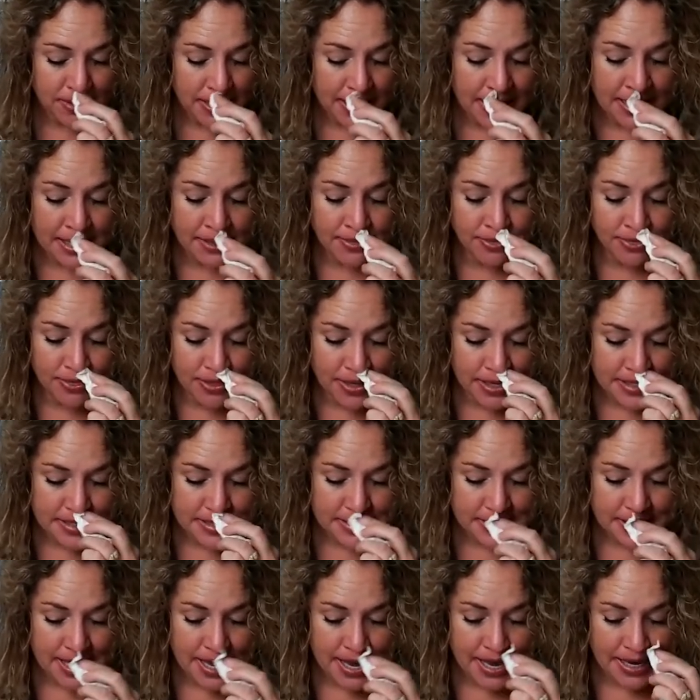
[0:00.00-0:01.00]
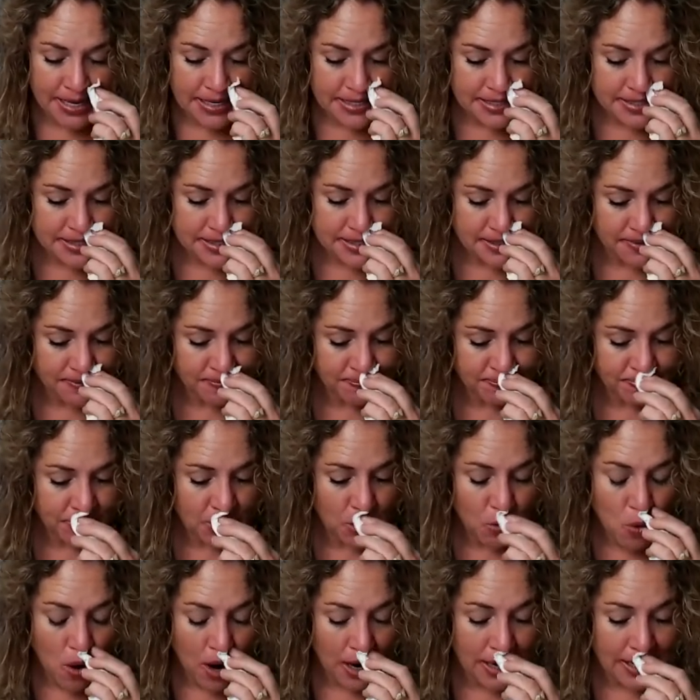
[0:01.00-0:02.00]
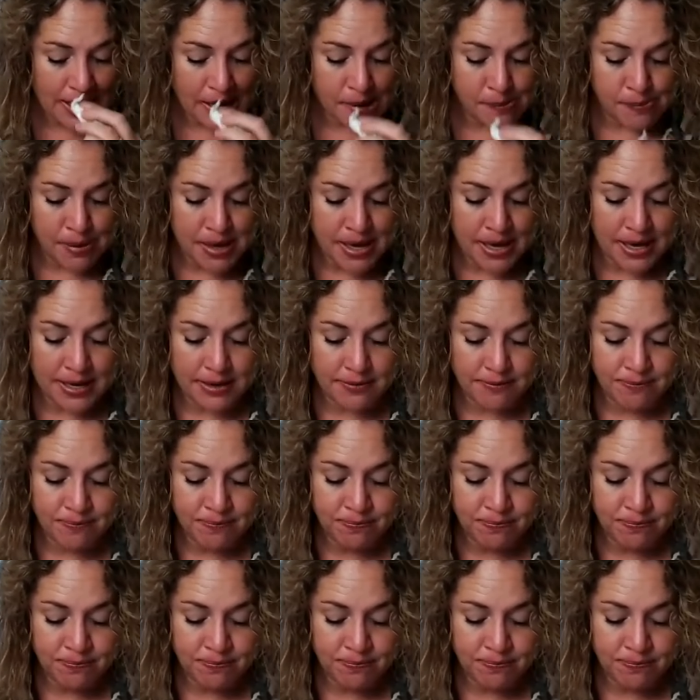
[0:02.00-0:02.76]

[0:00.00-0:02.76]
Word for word: in this case, quite a bit